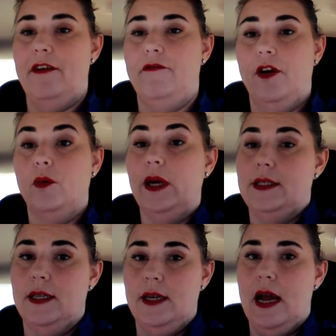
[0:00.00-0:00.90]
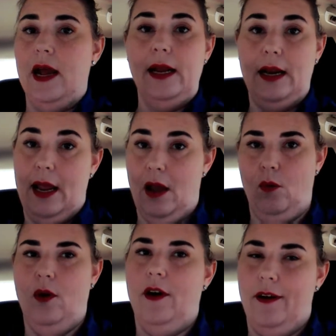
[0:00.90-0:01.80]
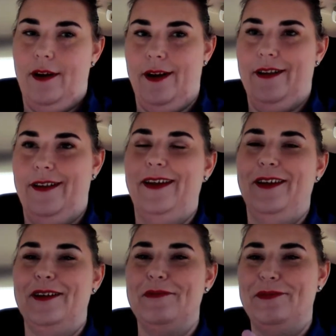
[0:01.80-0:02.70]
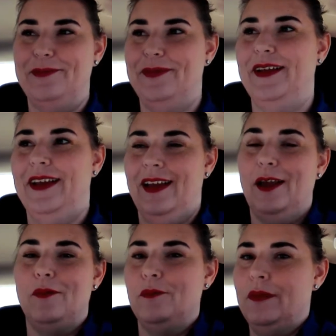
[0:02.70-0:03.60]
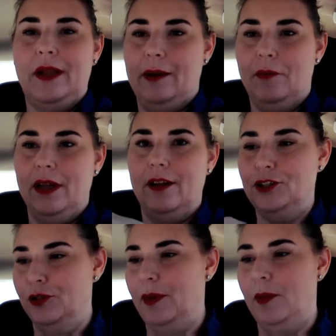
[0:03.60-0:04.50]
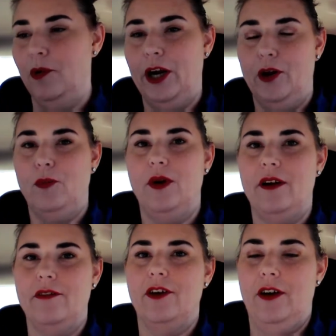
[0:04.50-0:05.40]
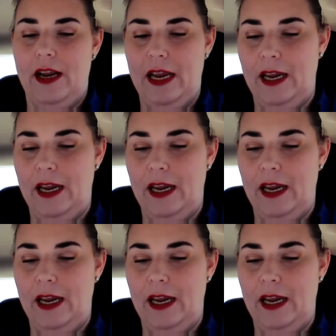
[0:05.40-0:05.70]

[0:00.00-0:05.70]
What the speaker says: But see, these little like makeup bags are perfect for the beads are in here, the threads are in here.